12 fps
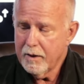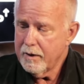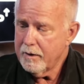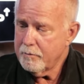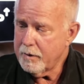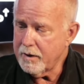
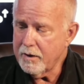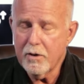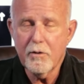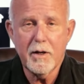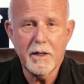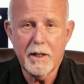But,
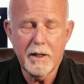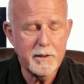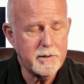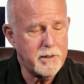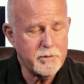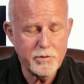
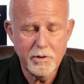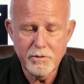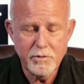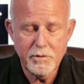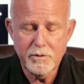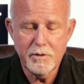again,
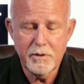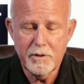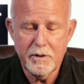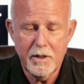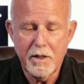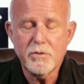
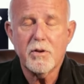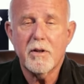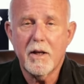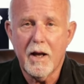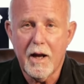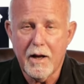these are
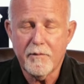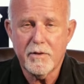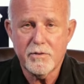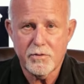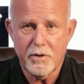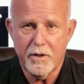the
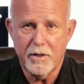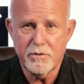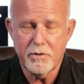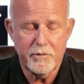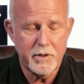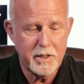
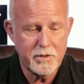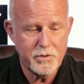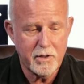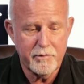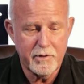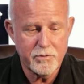adversaries of the
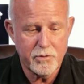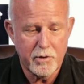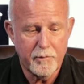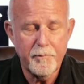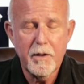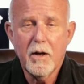nation of
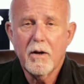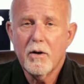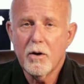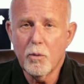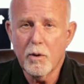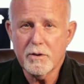Israel
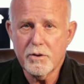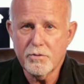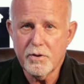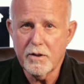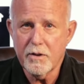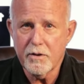who want to
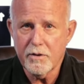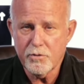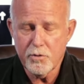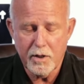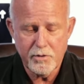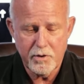see their
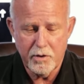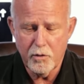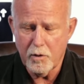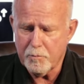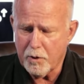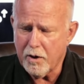destruction, who
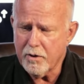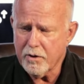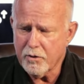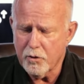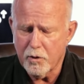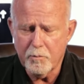are part of the
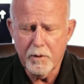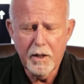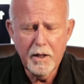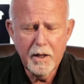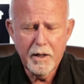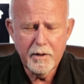group
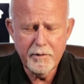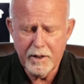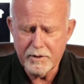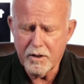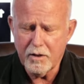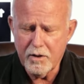
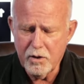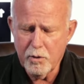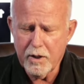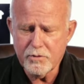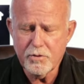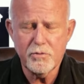that the
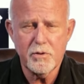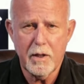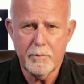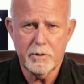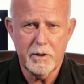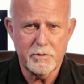U.S. has
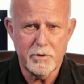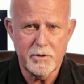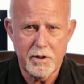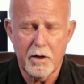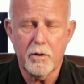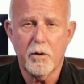labeled as a
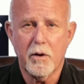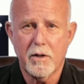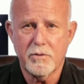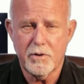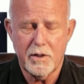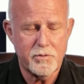terror
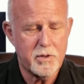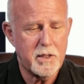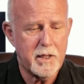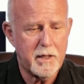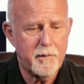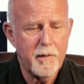organization
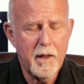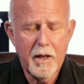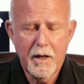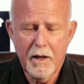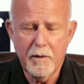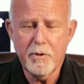that
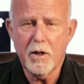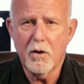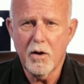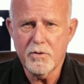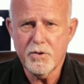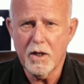have been
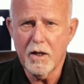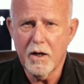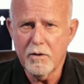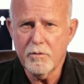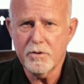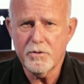launching
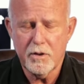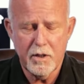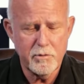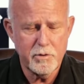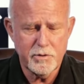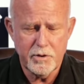hundreds and
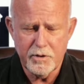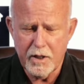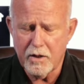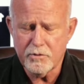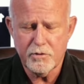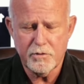hundreds and
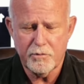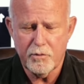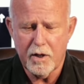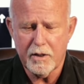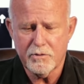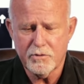thousands of
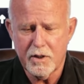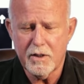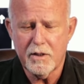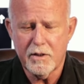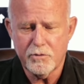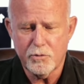rockets
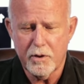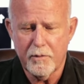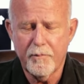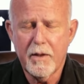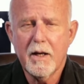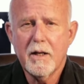into
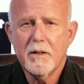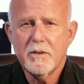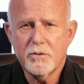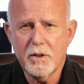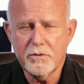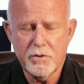Israel
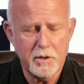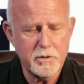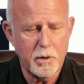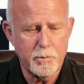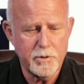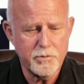since
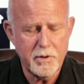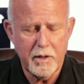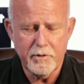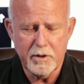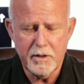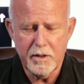October
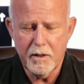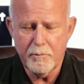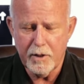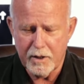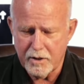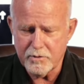7th
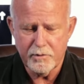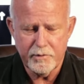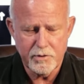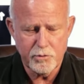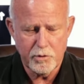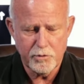because of Israel's